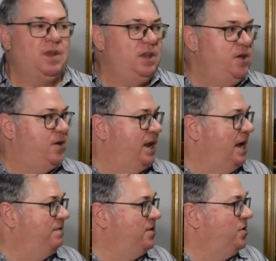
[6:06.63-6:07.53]
you can
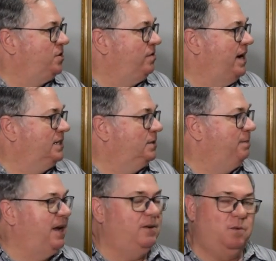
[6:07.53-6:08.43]
have dose rates
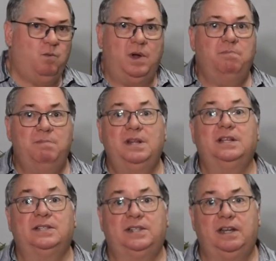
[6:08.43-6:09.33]
about one
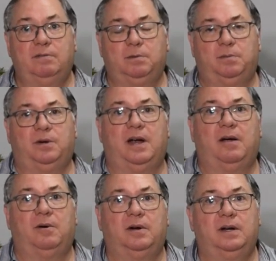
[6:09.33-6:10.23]
millisievert per
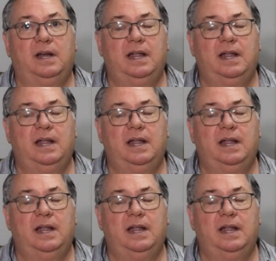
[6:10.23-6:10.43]
hour.